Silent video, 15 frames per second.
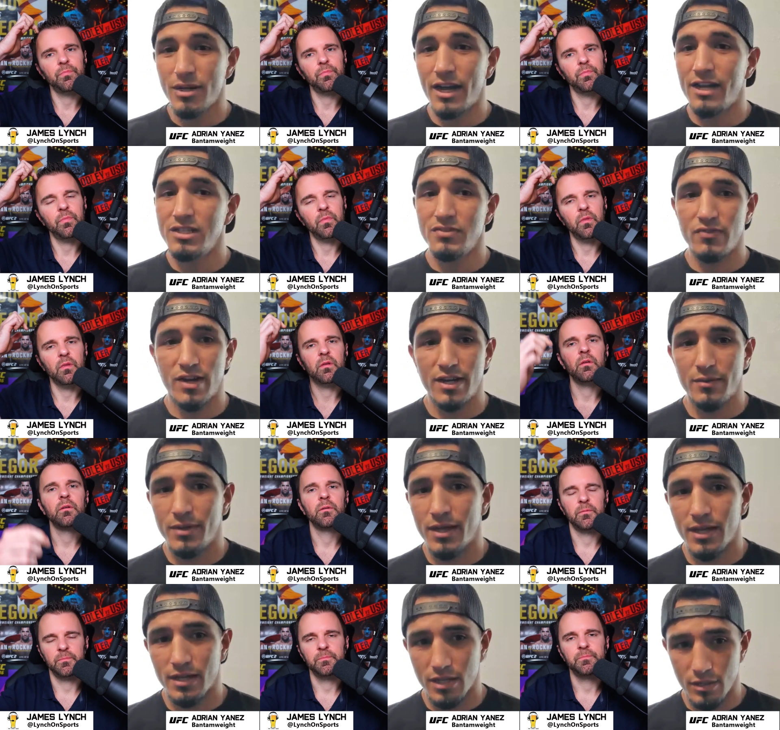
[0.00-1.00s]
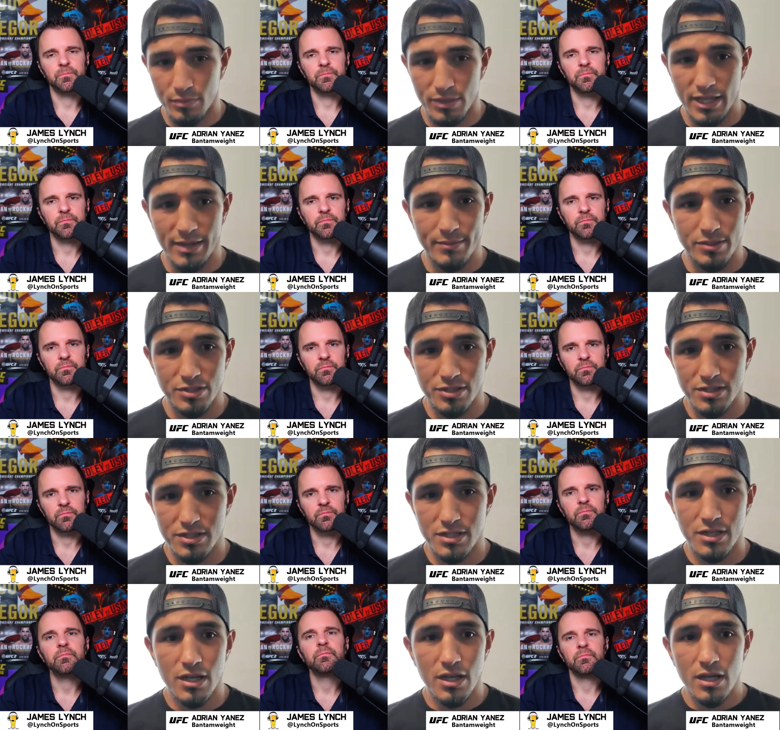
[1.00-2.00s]
Speaker 1: guys fighting. We got a couple of
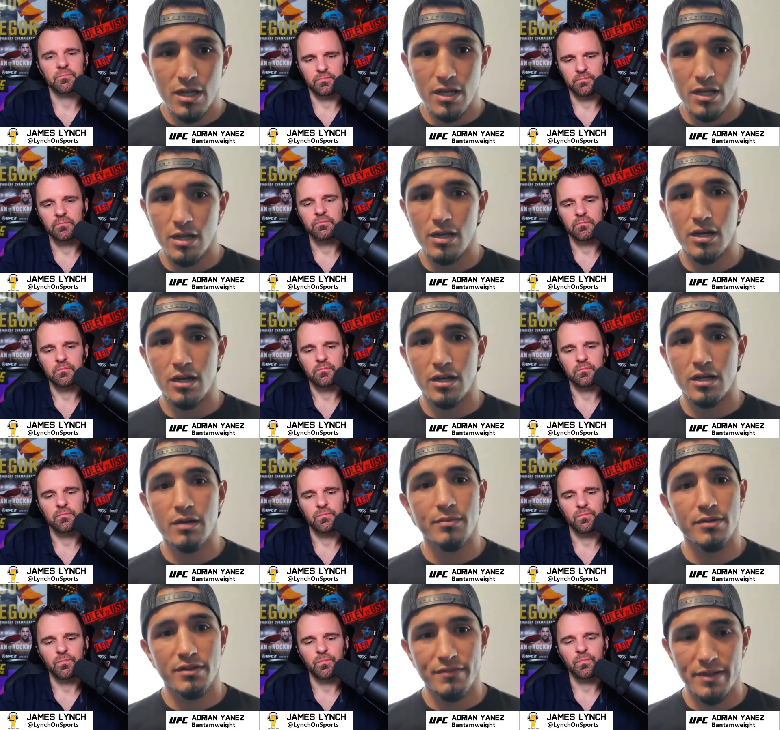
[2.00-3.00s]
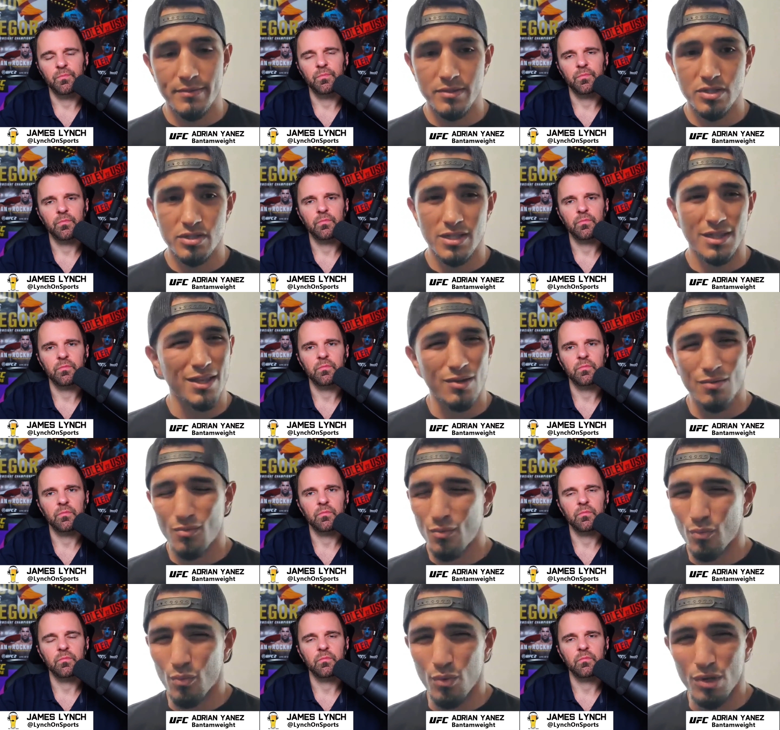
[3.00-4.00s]
amateurs. I think
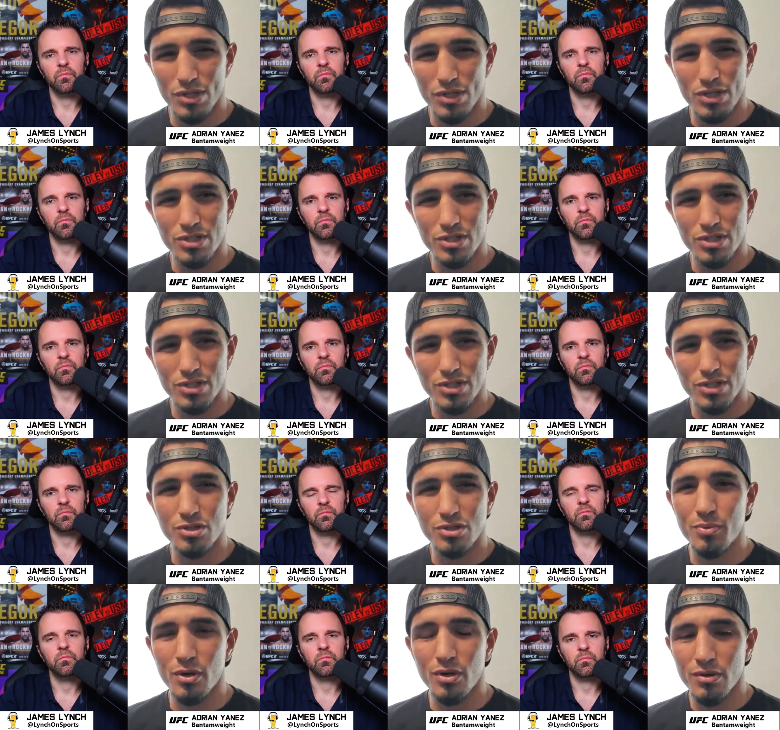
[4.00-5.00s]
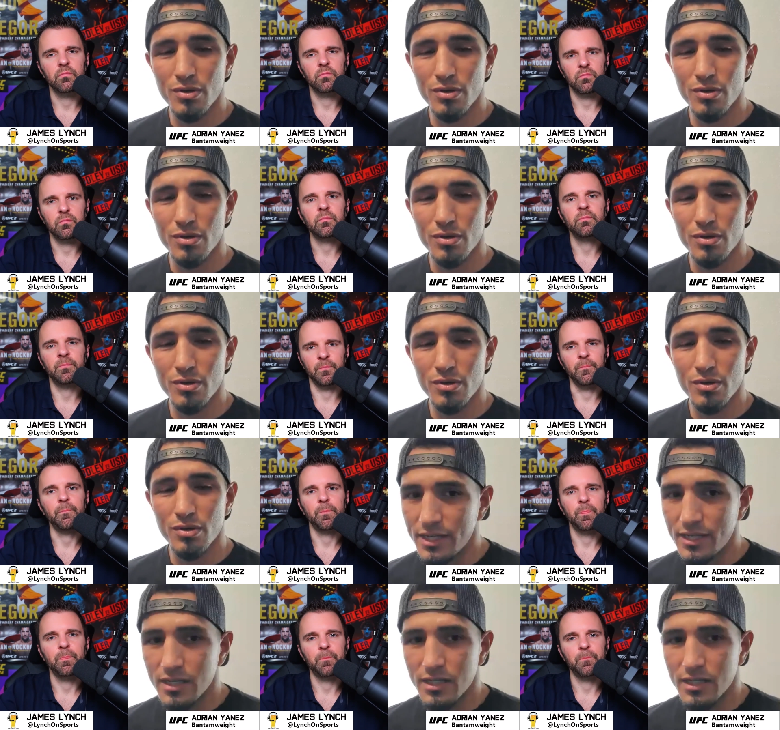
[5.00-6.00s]
one or two.
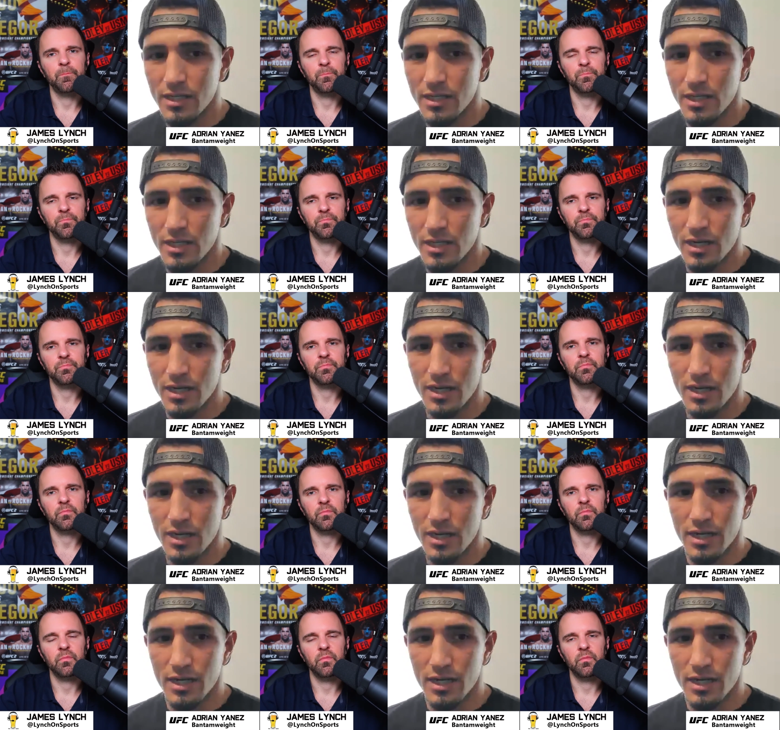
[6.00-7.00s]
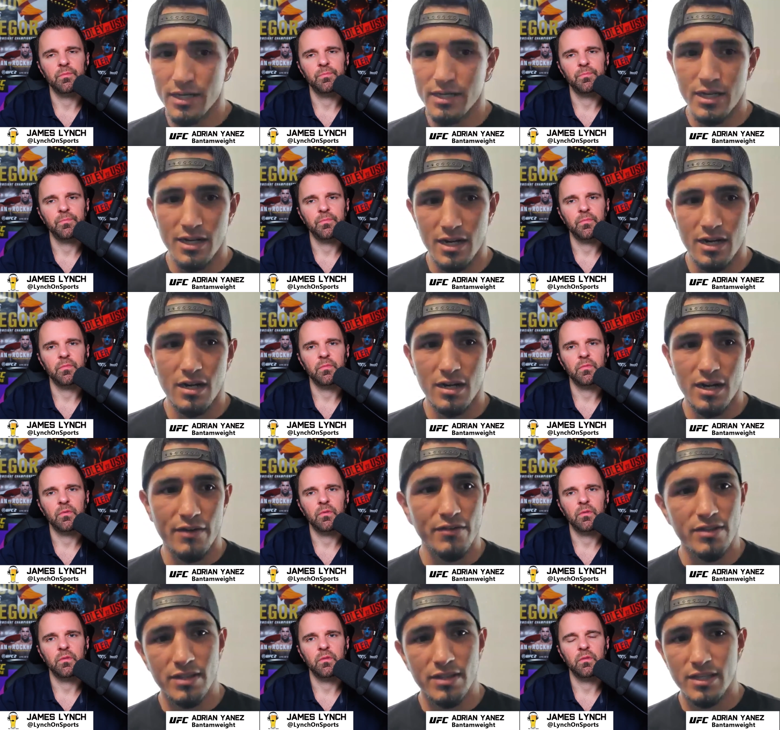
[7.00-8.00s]
Mm-hmm.
Speaker 2: Depending,
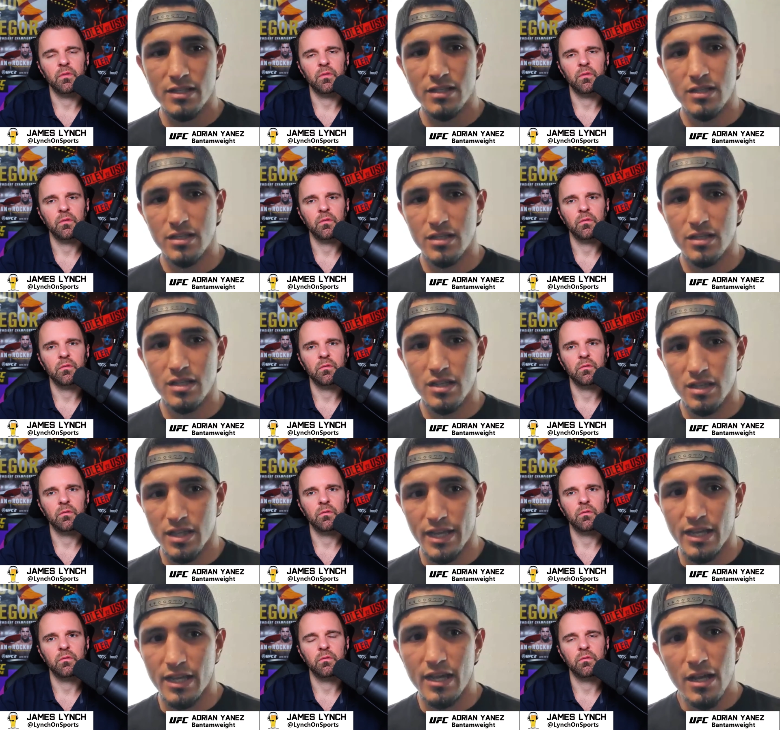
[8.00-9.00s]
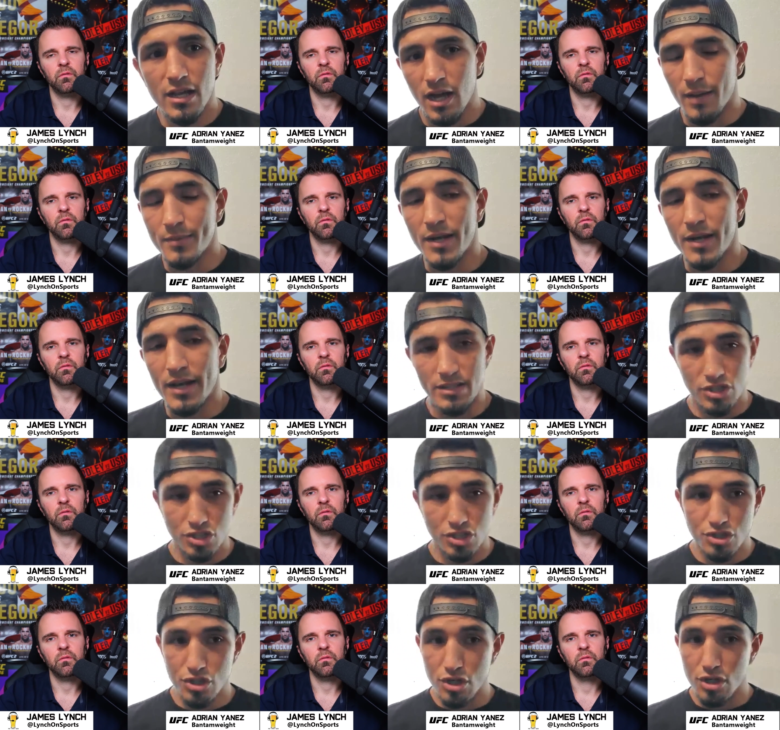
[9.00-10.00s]
Speaker 1: everything, like, I'm not
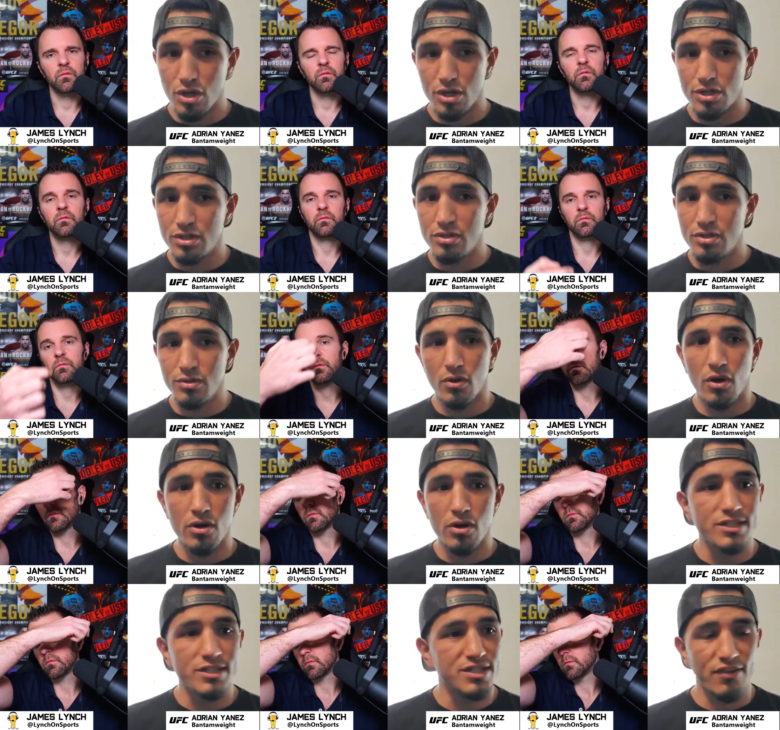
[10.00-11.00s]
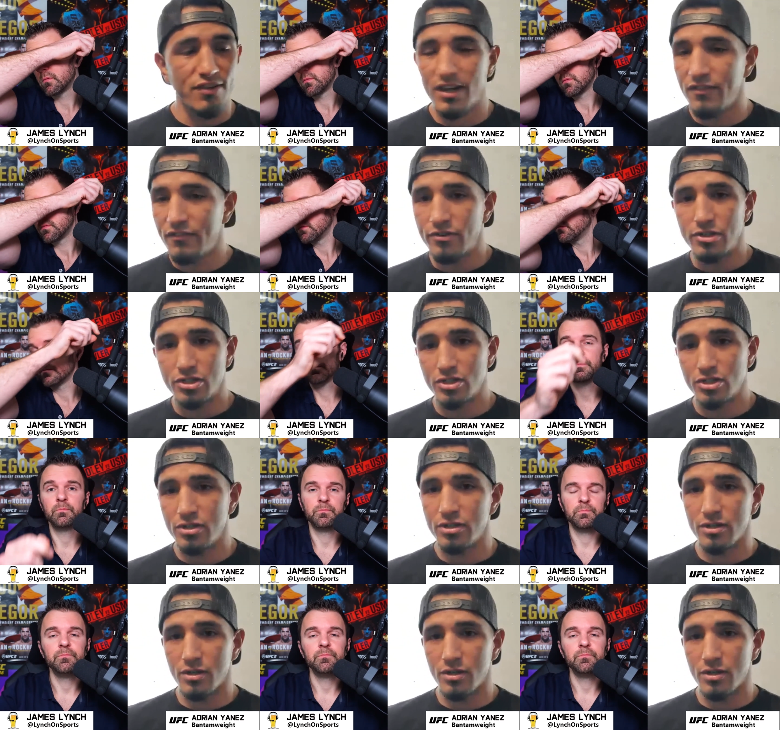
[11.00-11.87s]
sure on who all is fighting for sure